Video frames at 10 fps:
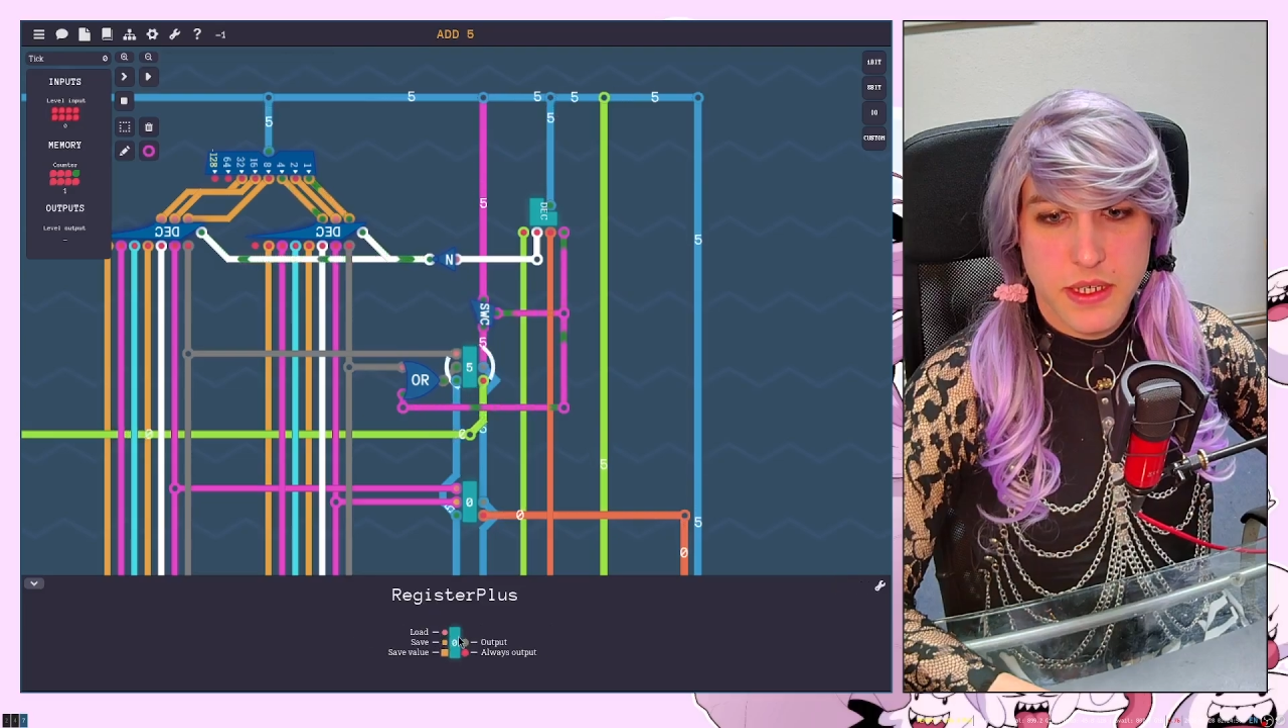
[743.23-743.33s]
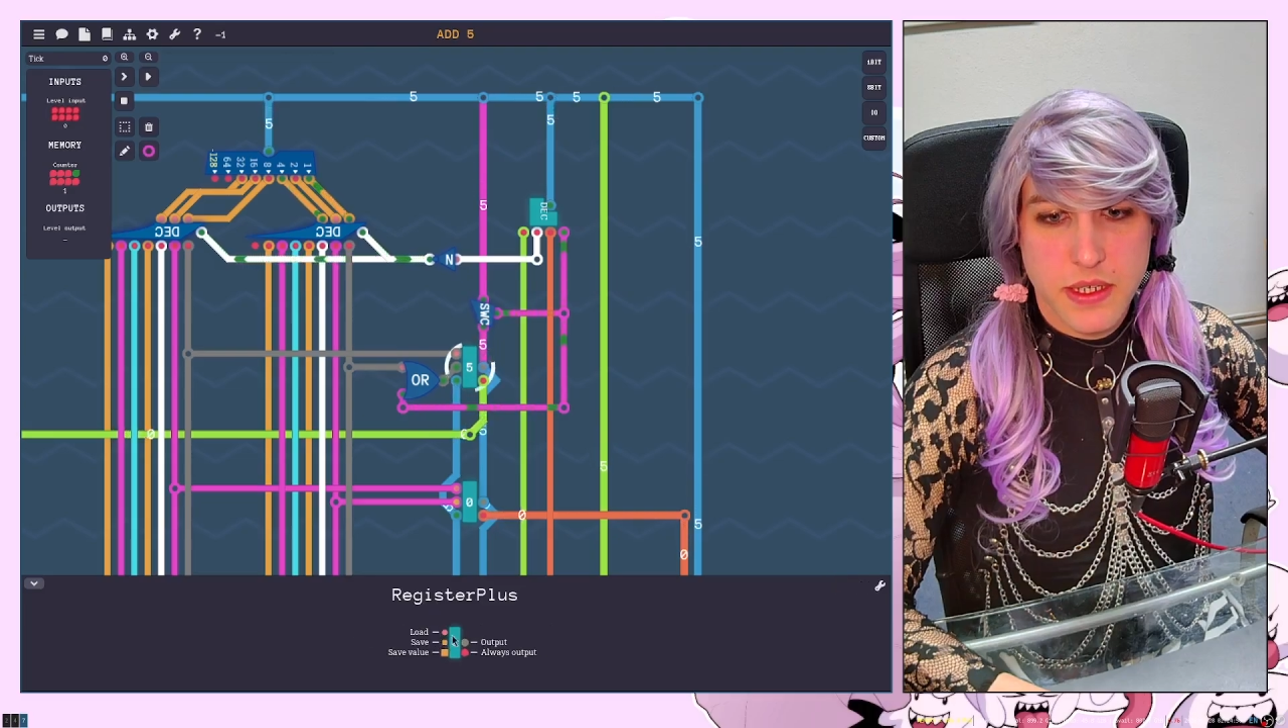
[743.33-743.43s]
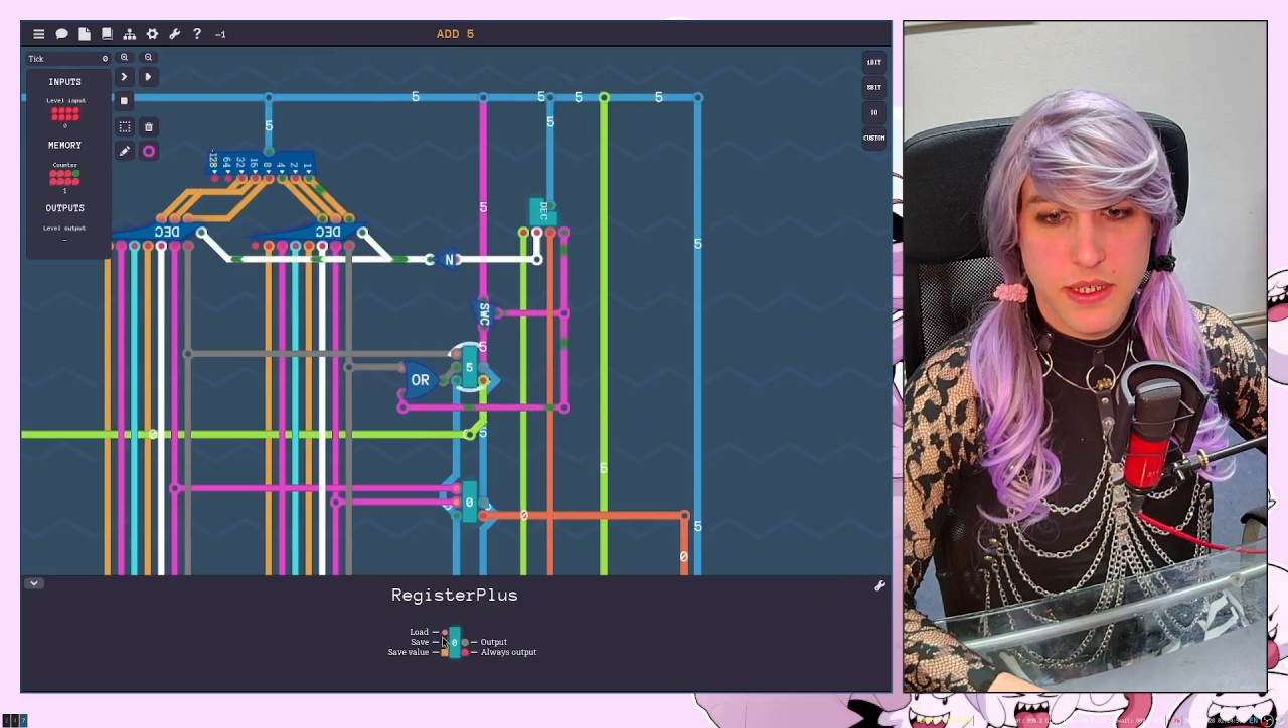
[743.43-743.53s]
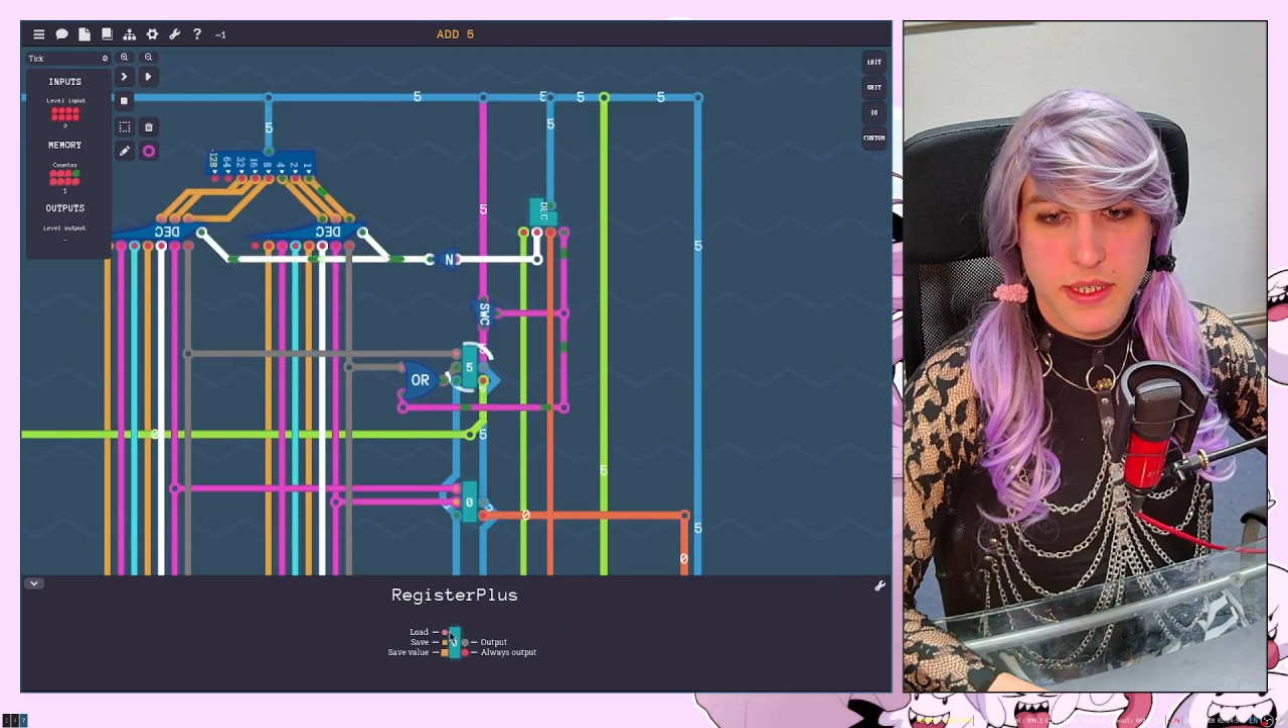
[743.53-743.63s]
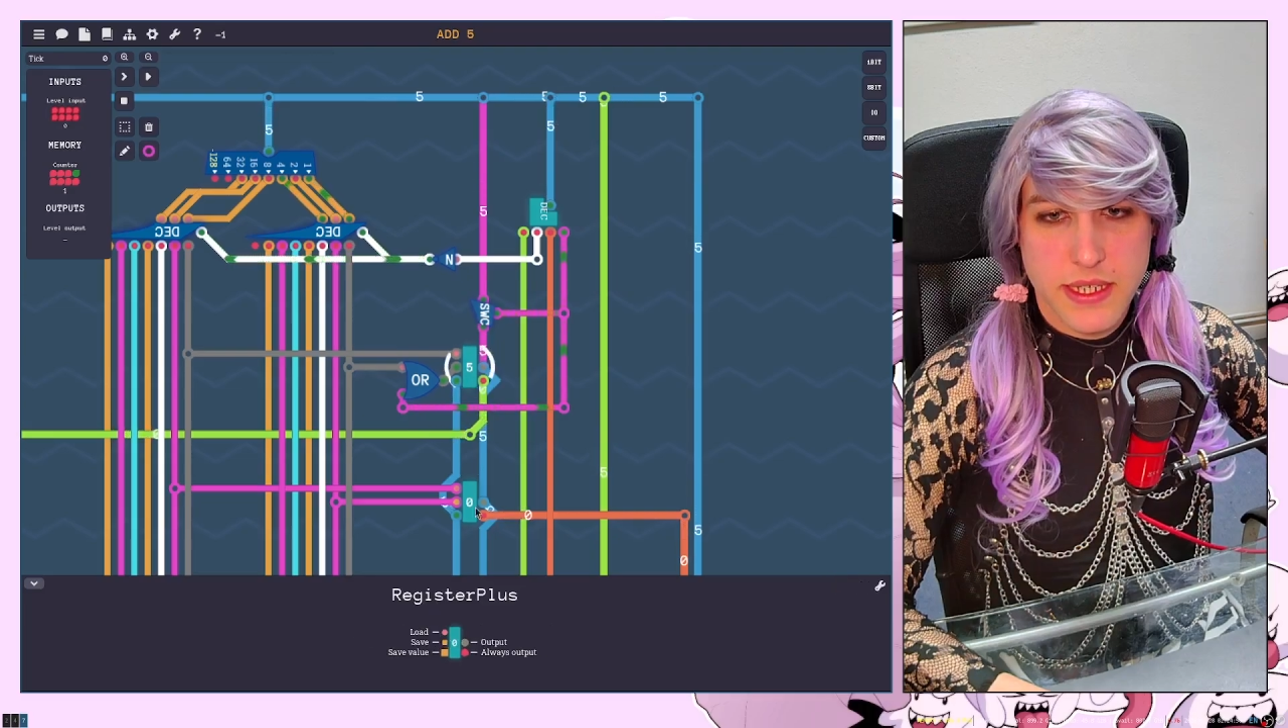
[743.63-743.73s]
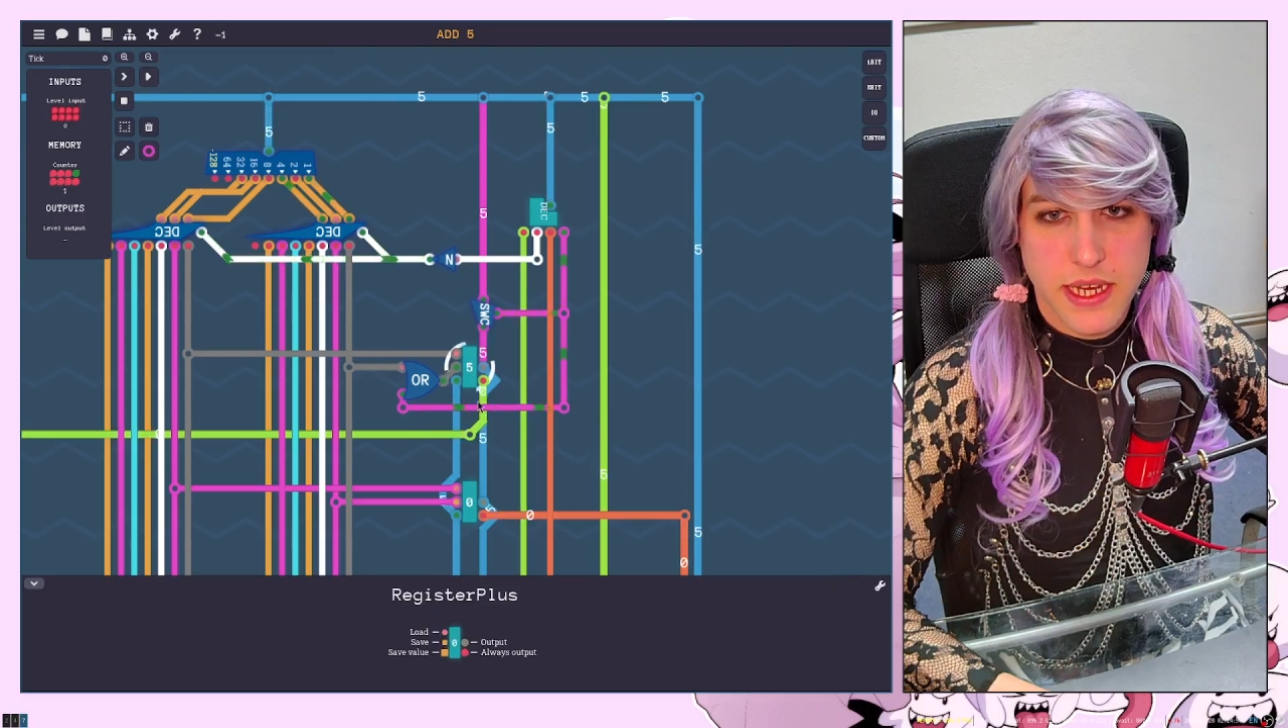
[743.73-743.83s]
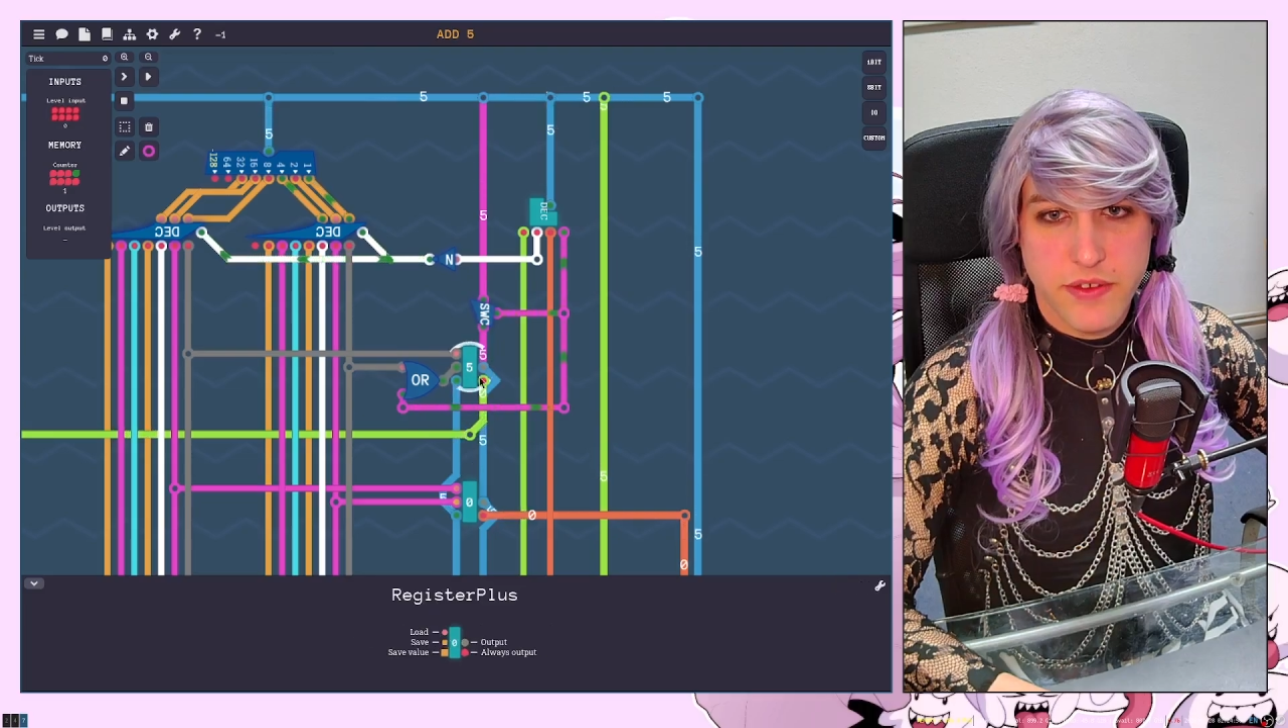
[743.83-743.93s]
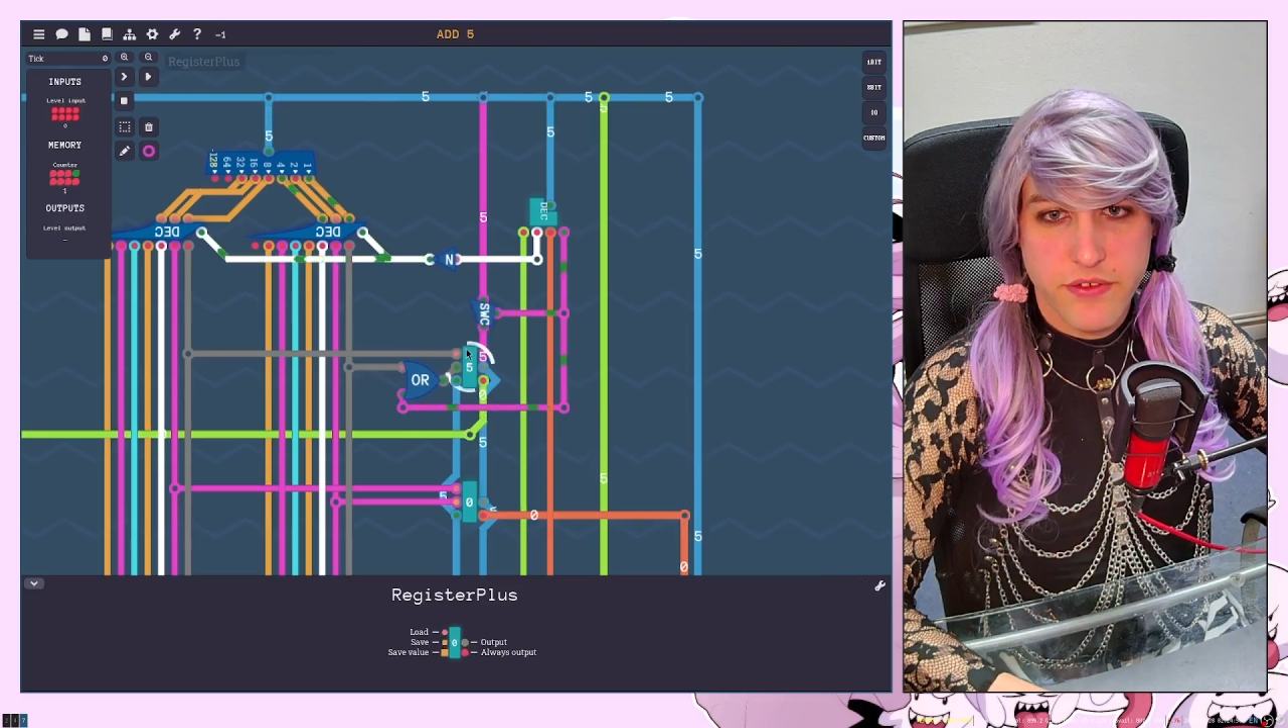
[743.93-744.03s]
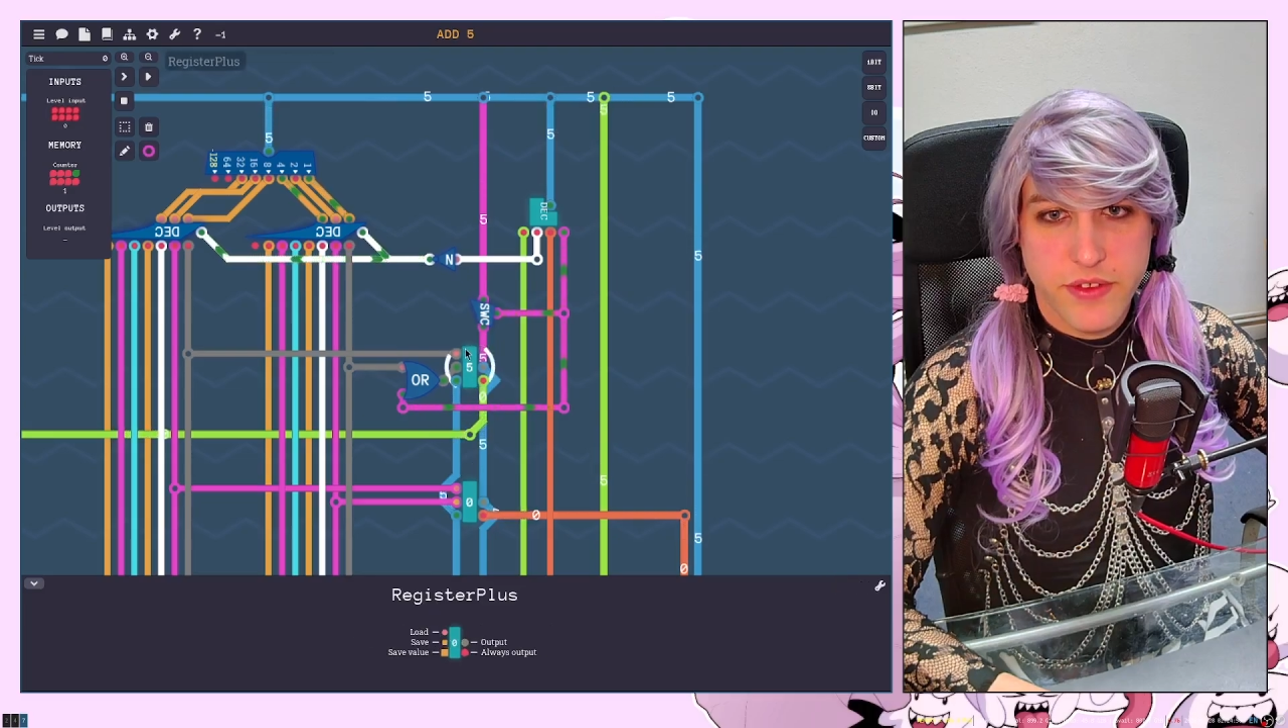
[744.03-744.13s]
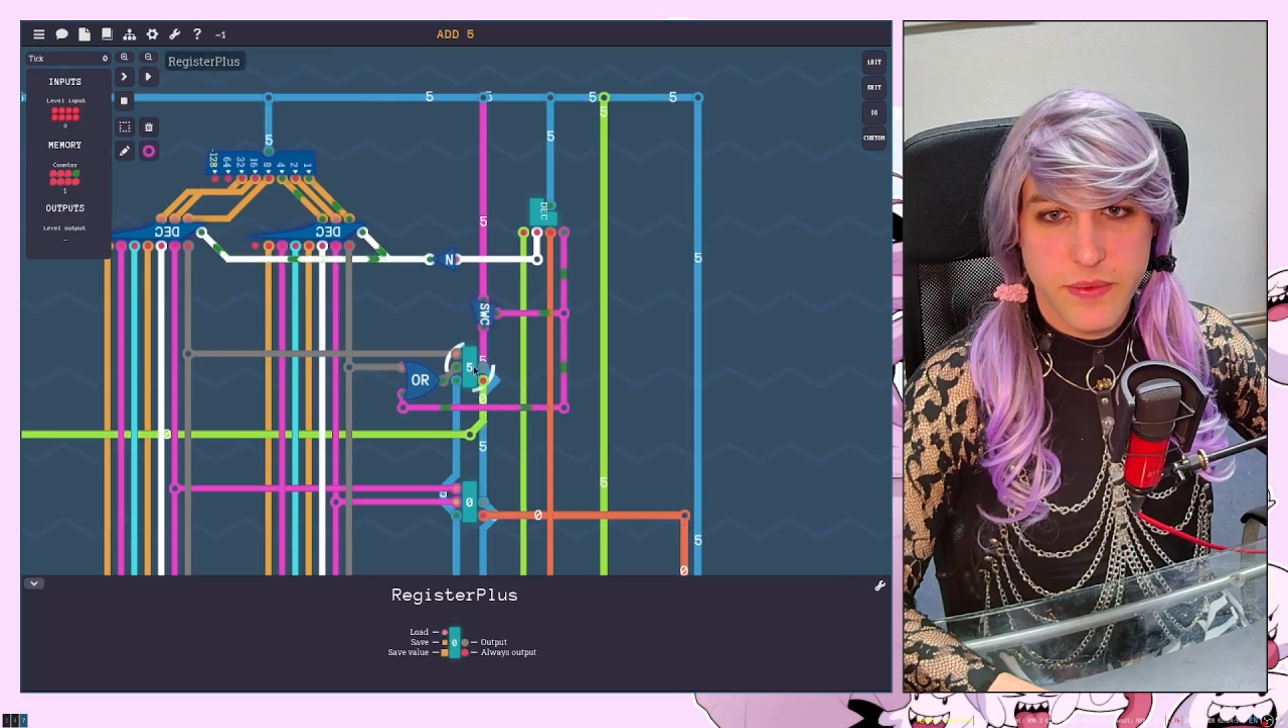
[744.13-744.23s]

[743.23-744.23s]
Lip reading: save